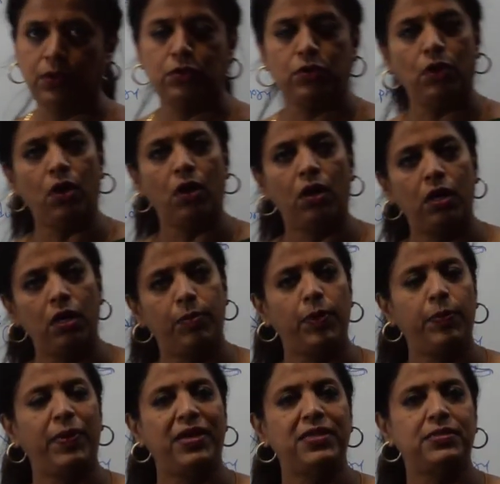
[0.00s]
So you have heard
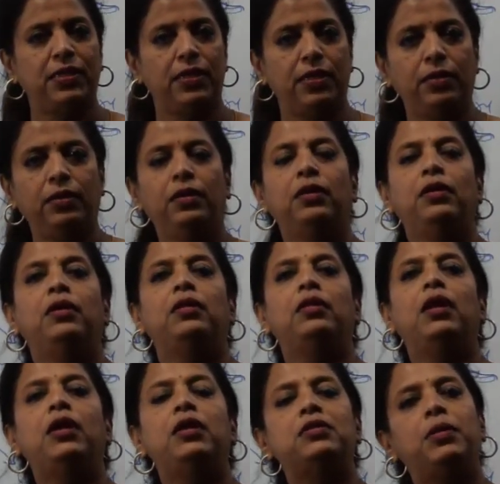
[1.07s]
about penicillin.
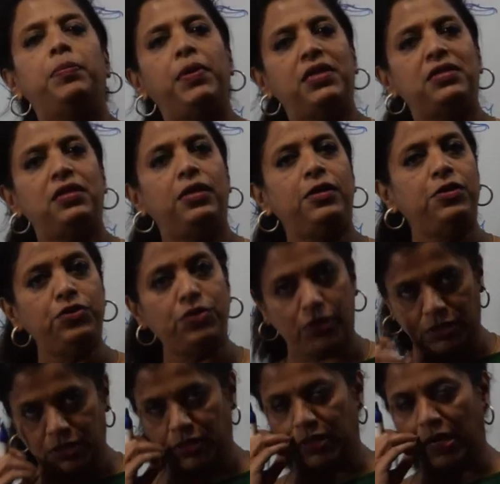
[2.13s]
That is a penicillin
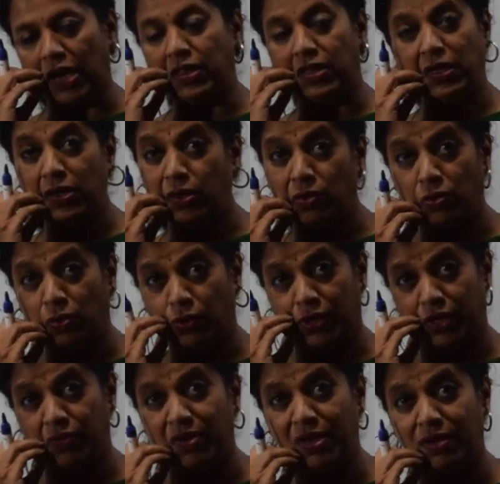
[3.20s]
injection. I think you know
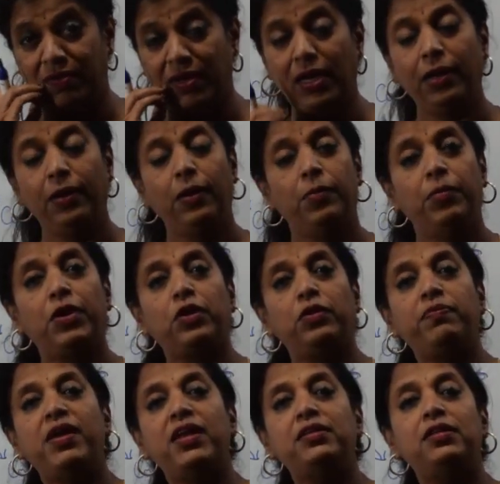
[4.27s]
it very well, because
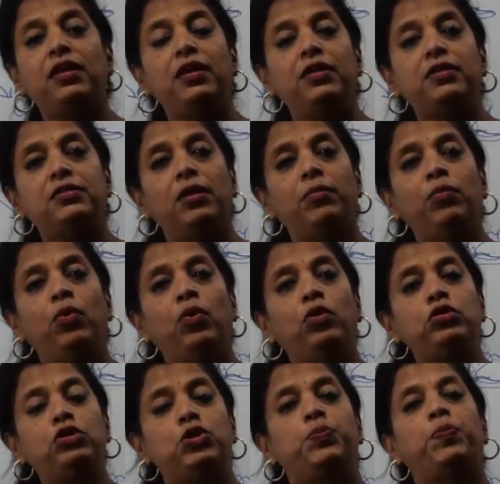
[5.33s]
penicillin is the
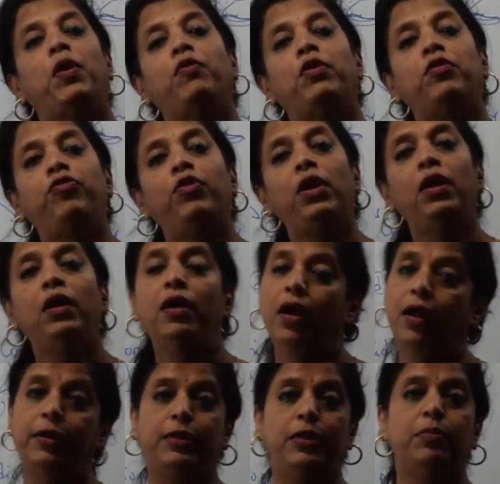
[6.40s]
most powerful
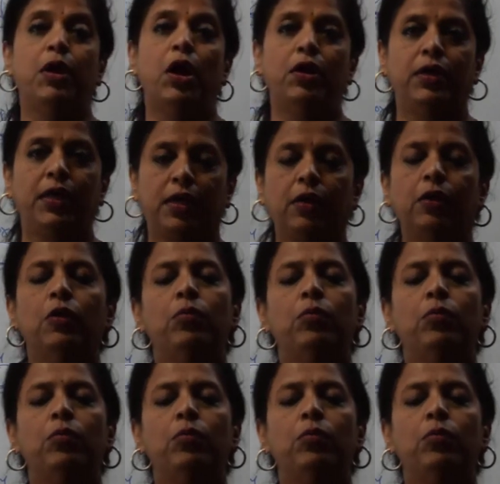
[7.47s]
antibiotic.